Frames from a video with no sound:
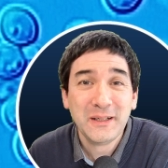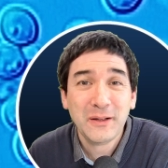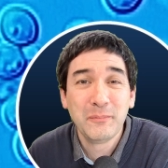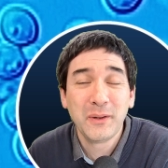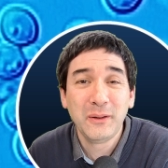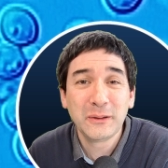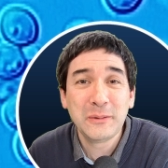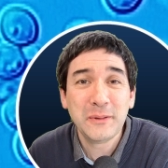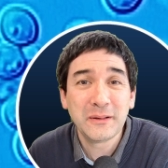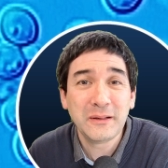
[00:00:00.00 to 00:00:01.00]
um,
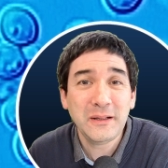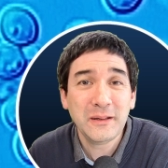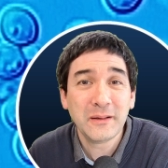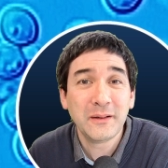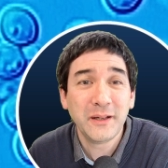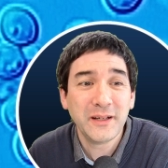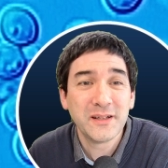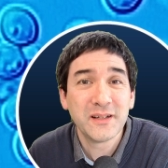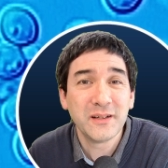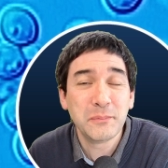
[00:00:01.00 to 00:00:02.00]
ultimately uh,
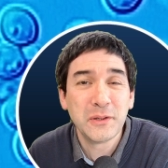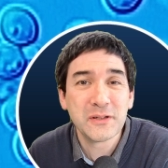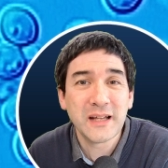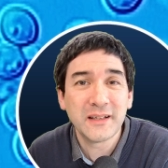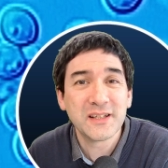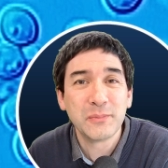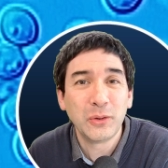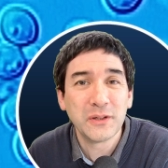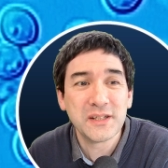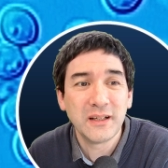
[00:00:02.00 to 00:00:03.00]
it appears like a
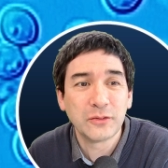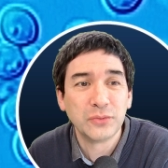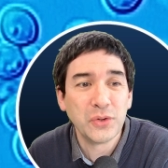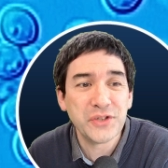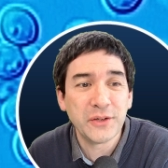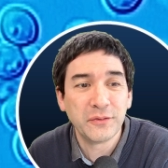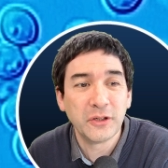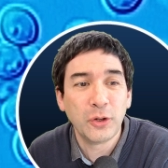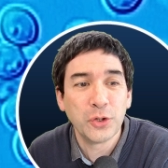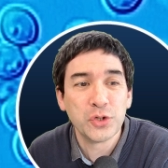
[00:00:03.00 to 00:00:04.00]
smaller cell grows out of a
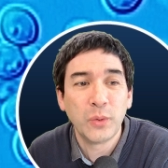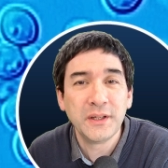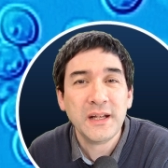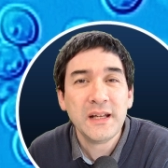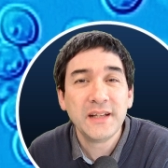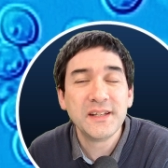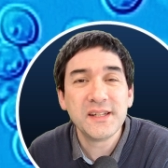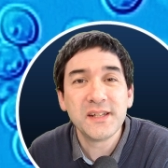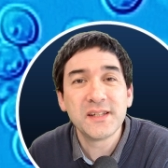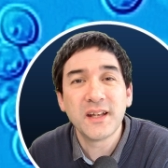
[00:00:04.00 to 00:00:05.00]
larger one. And
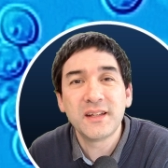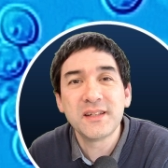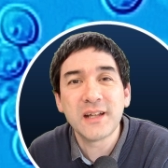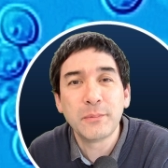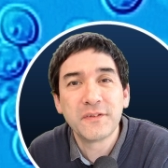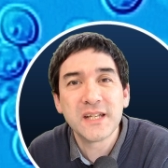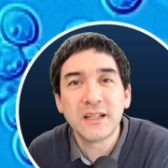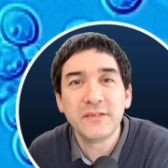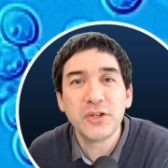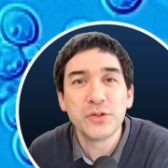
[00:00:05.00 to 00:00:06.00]
this is this type of
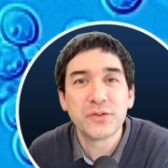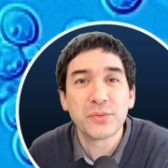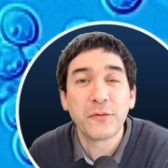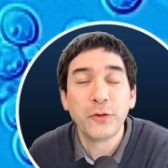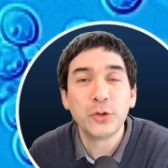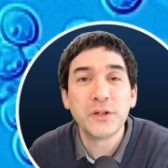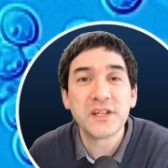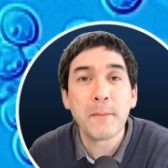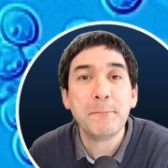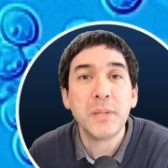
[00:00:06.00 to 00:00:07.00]
cell division is referred to
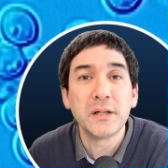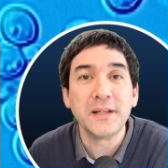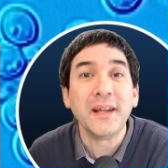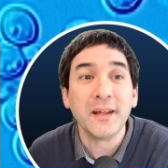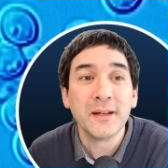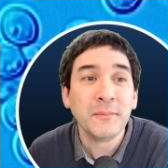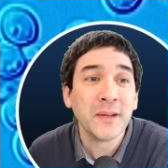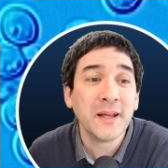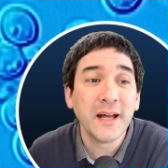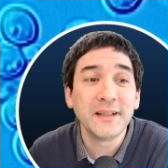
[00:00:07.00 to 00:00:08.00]
as budding.
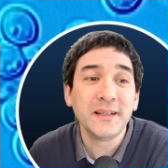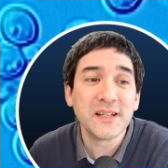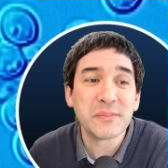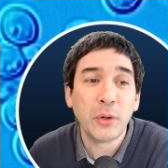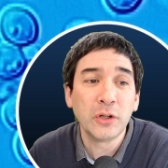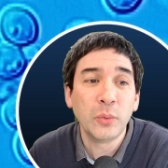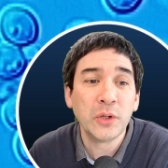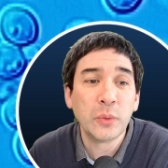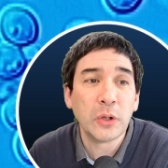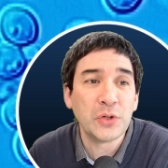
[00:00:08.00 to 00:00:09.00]
And then the smaller
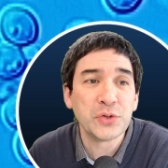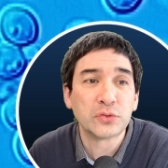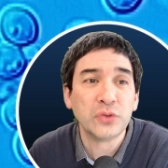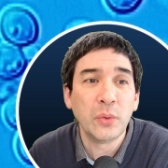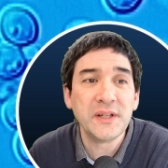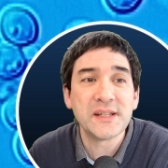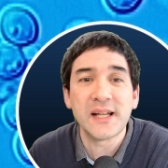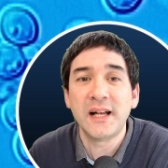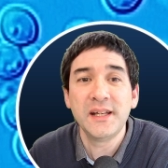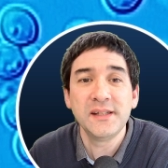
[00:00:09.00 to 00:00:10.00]
one will also grow in
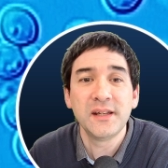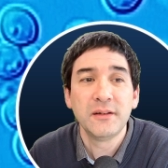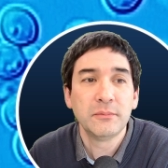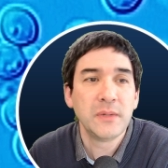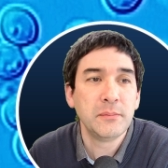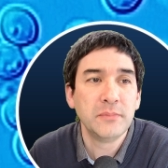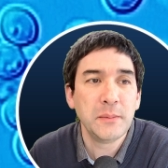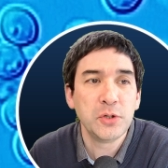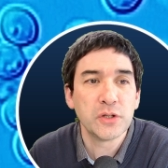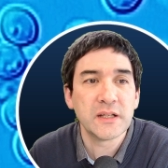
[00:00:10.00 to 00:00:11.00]
size maybe,
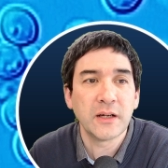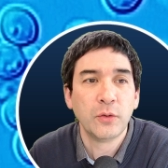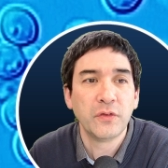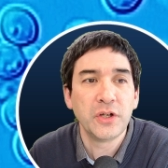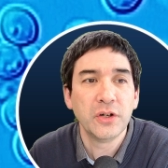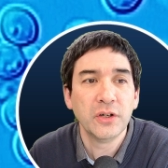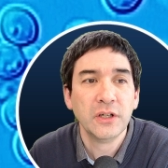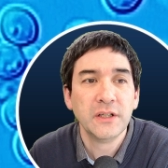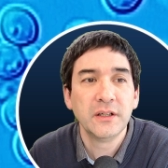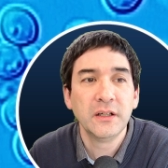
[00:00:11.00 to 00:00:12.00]
maybe just like over here,
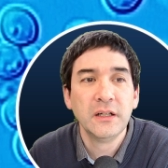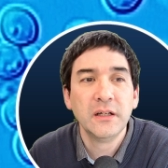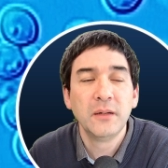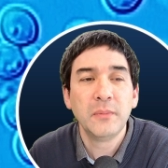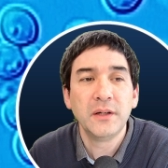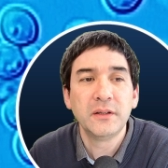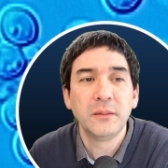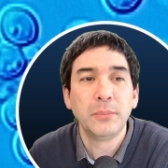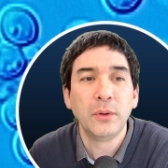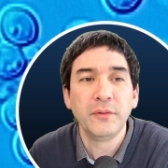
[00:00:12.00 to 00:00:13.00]
yeah, um,
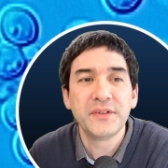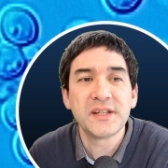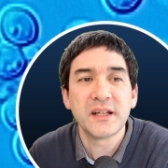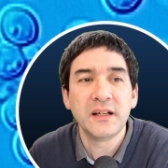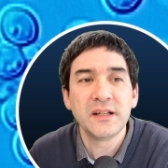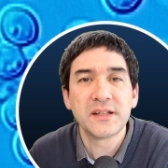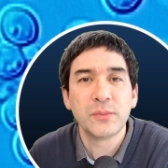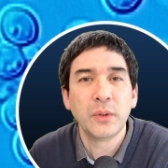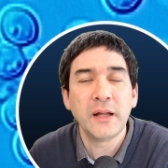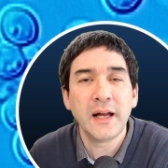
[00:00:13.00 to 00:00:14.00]
until both of the cells
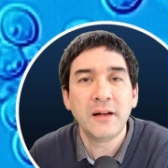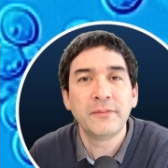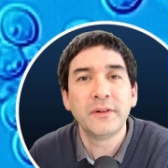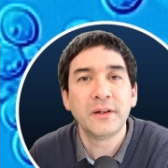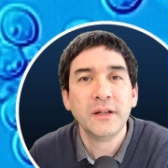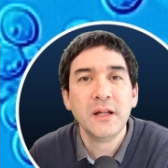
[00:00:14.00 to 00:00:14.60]
will have uh,